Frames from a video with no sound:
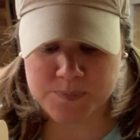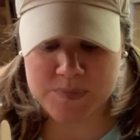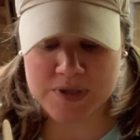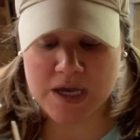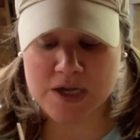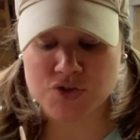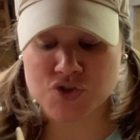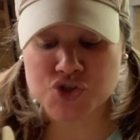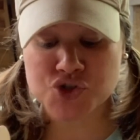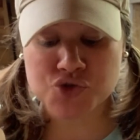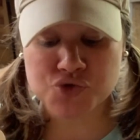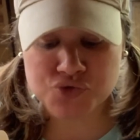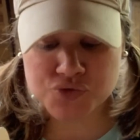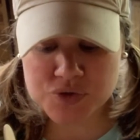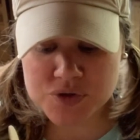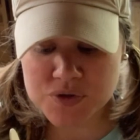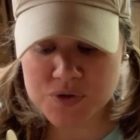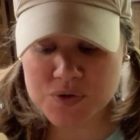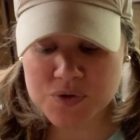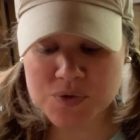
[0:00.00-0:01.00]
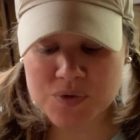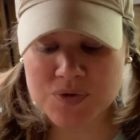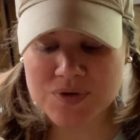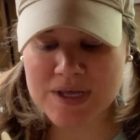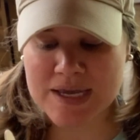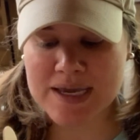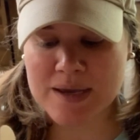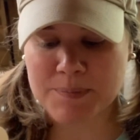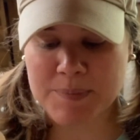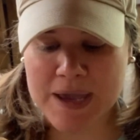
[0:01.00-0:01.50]
a true
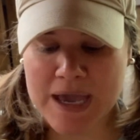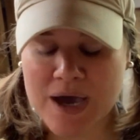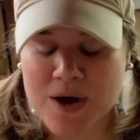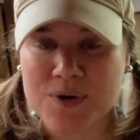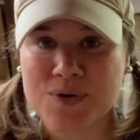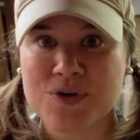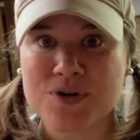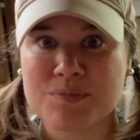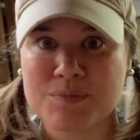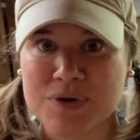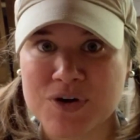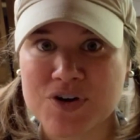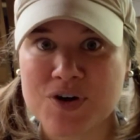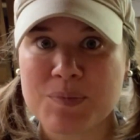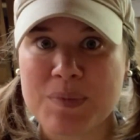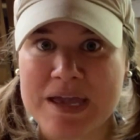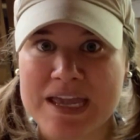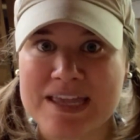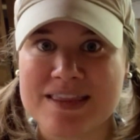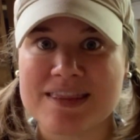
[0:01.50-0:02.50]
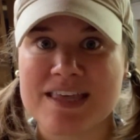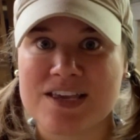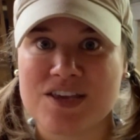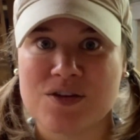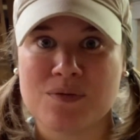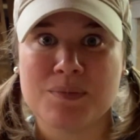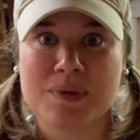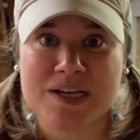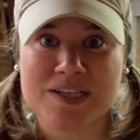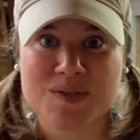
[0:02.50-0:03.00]
like powdered milk paint that
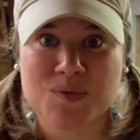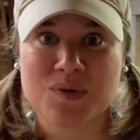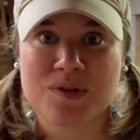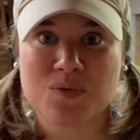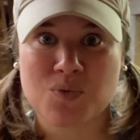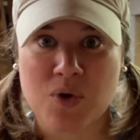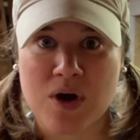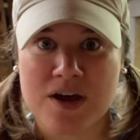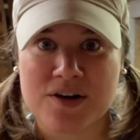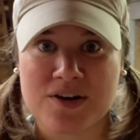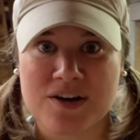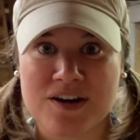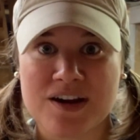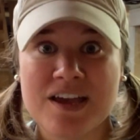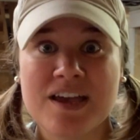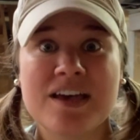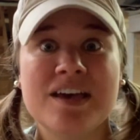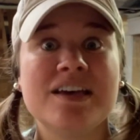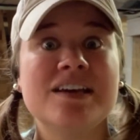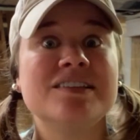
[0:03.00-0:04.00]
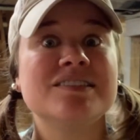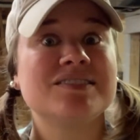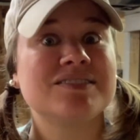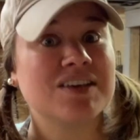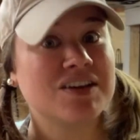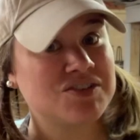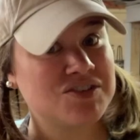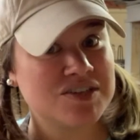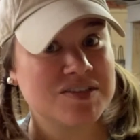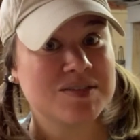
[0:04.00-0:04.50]
you mix with water,
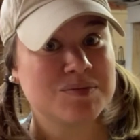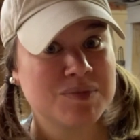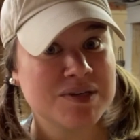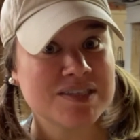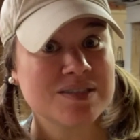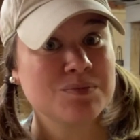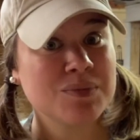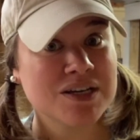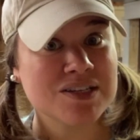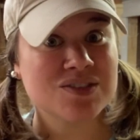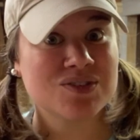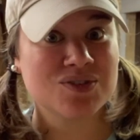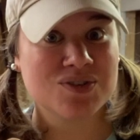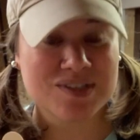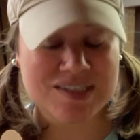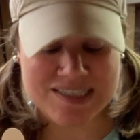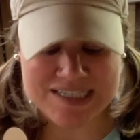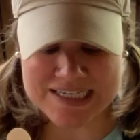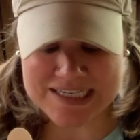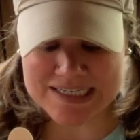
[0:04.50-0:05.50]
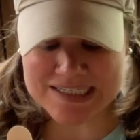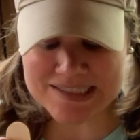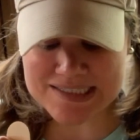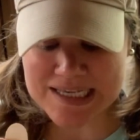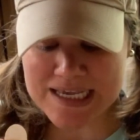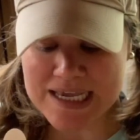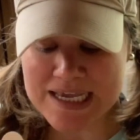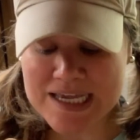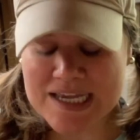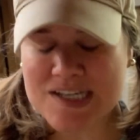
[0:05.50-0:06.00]
such as Miss Mustard Seeds,
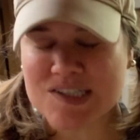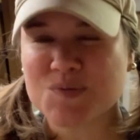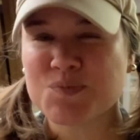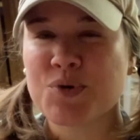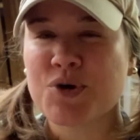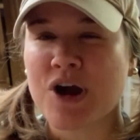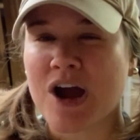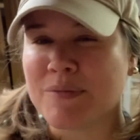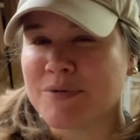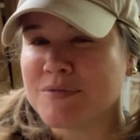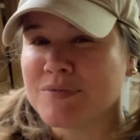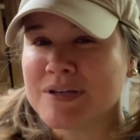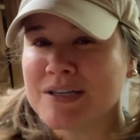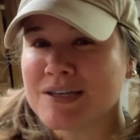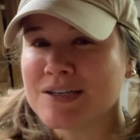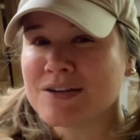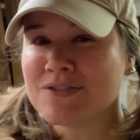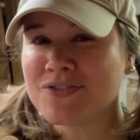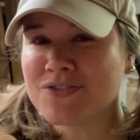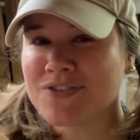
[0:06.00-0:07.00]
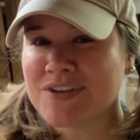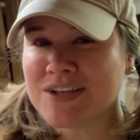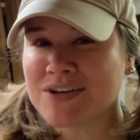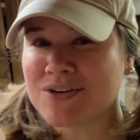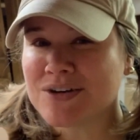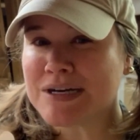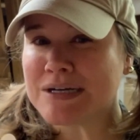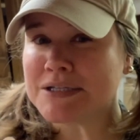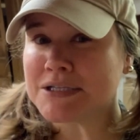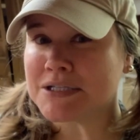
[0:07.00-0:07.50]
it's probably gonna
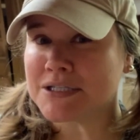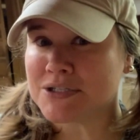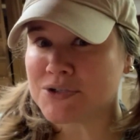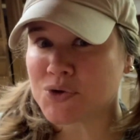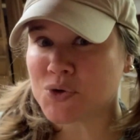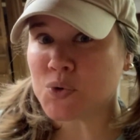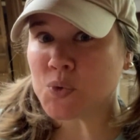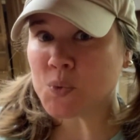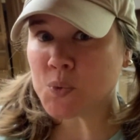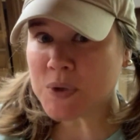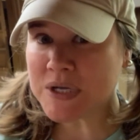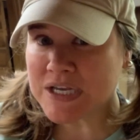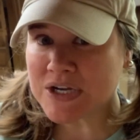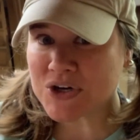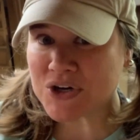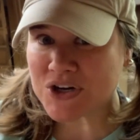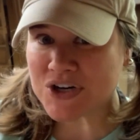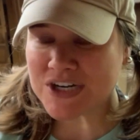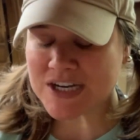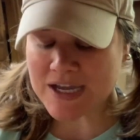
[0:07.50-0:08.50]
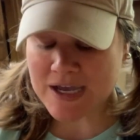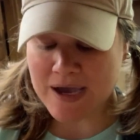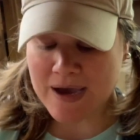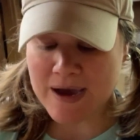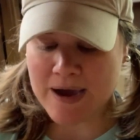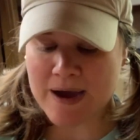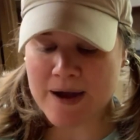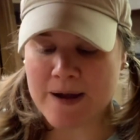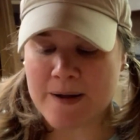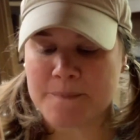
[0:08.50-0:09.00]
feel a little weird.
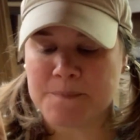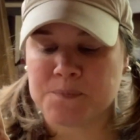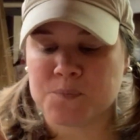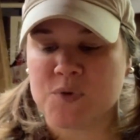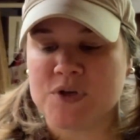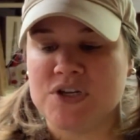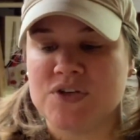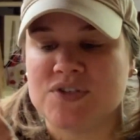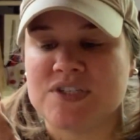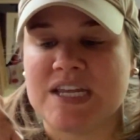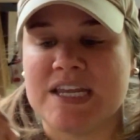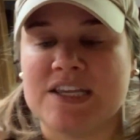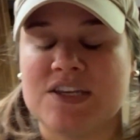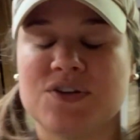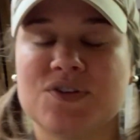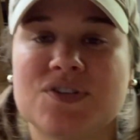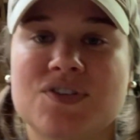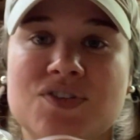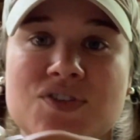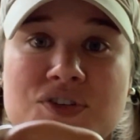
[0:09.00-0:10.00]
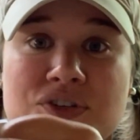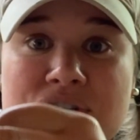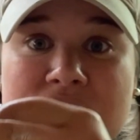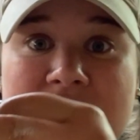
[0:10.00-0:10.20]
When you take your stir